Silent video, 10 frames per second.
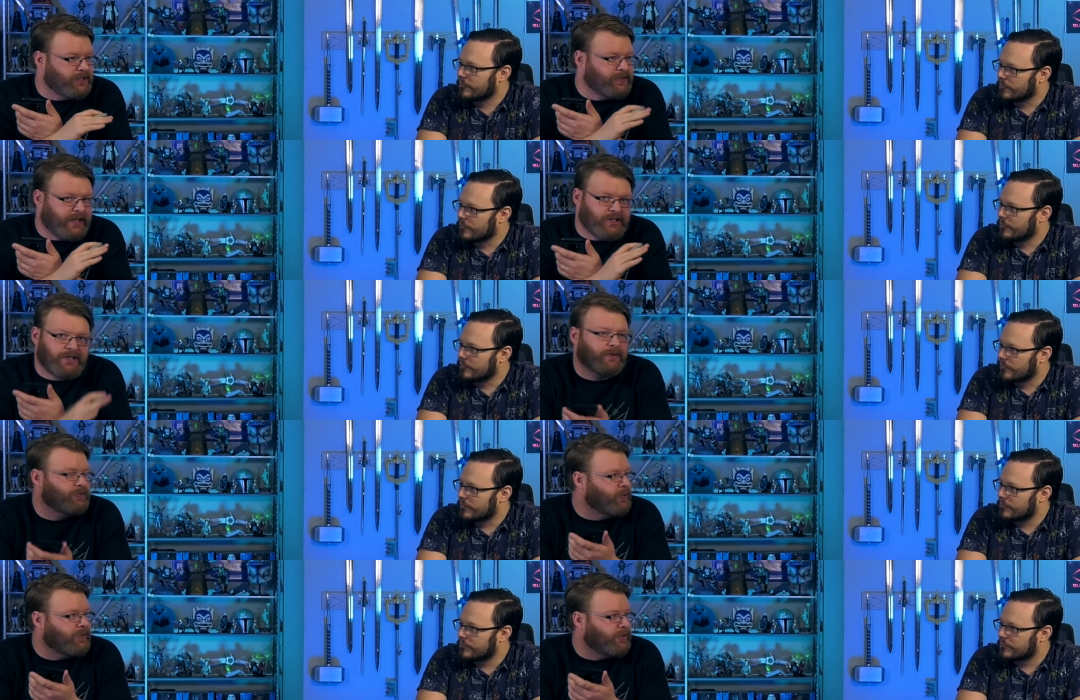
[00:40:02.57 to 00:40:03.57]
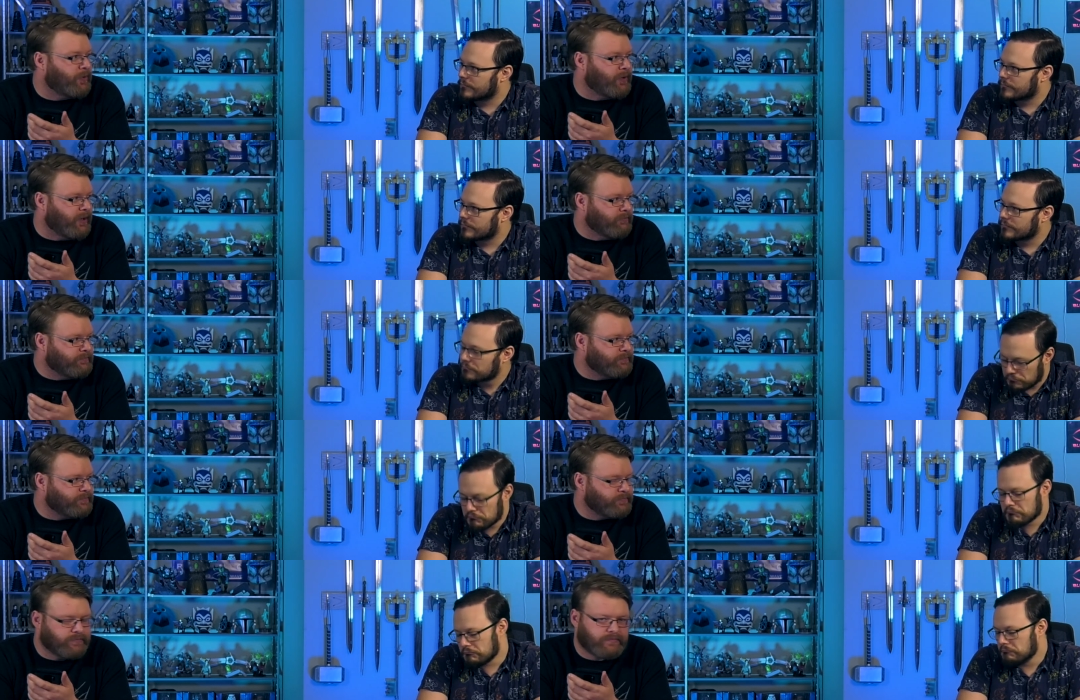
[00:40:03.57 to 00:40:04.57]
Speaker 1: just that Shield's doing its own thing.
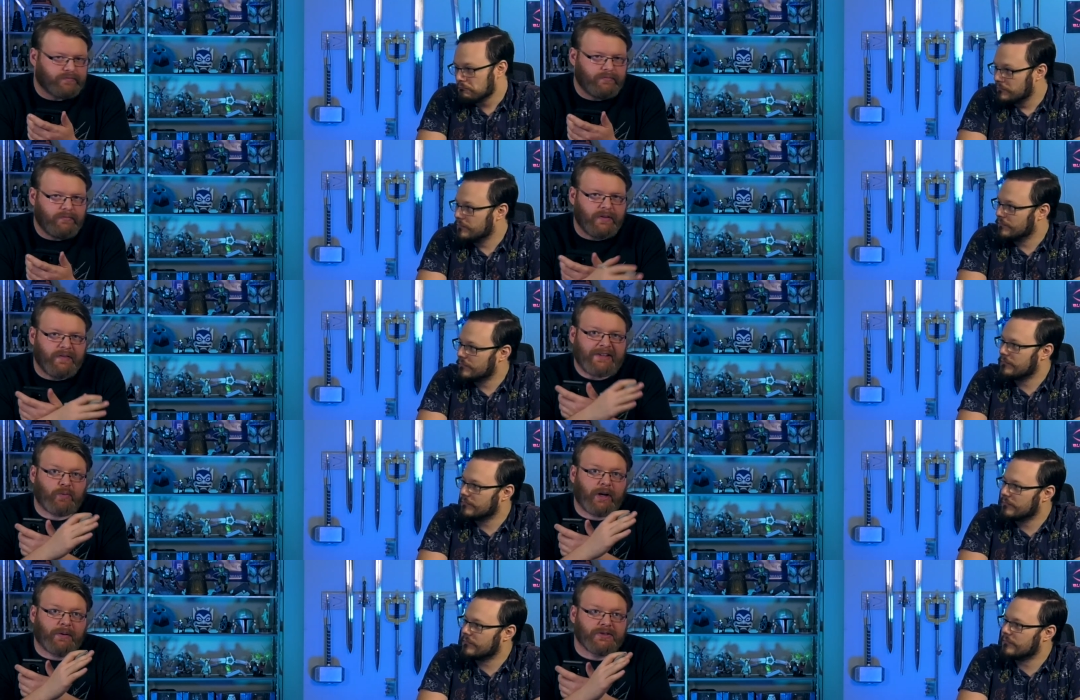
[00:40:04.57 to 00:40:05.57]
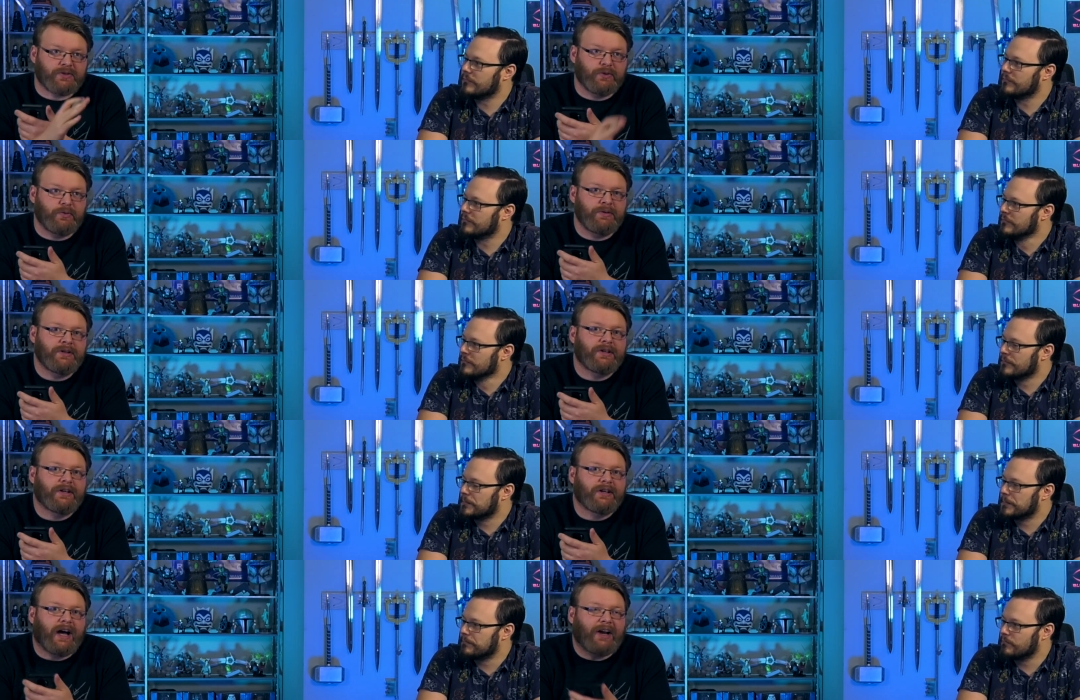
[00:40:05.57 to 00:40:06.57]
That's what I'll assume.
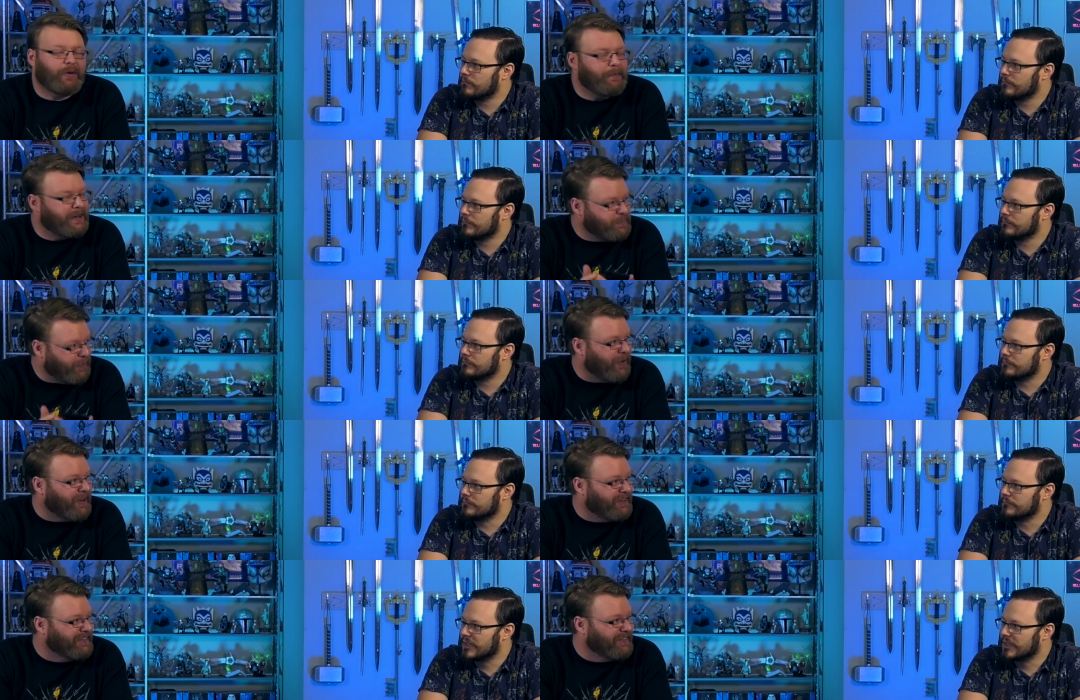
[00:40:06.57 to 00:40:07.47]
I don't want to be disappointed